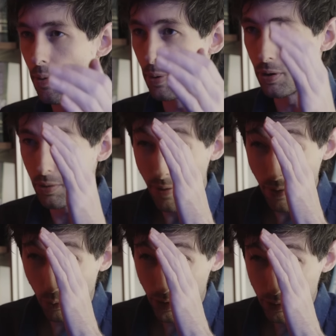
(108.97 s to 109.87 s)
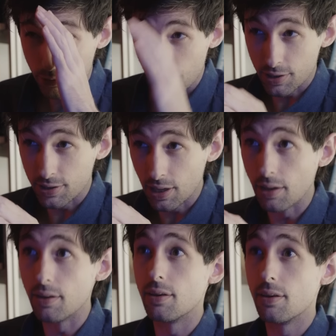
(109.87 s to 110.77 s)
But what you just
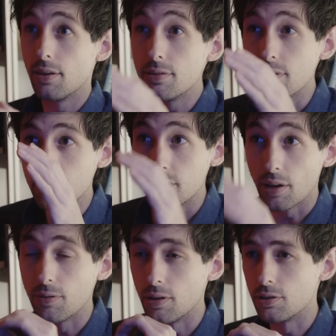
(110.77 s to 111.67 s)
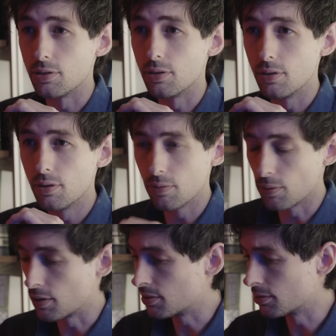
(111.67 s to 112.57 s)
said definition of
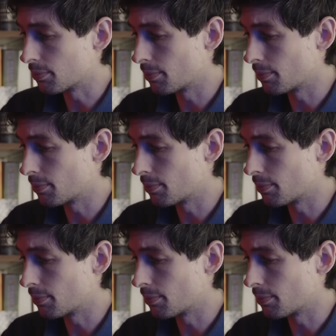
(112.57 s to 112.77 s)
racism.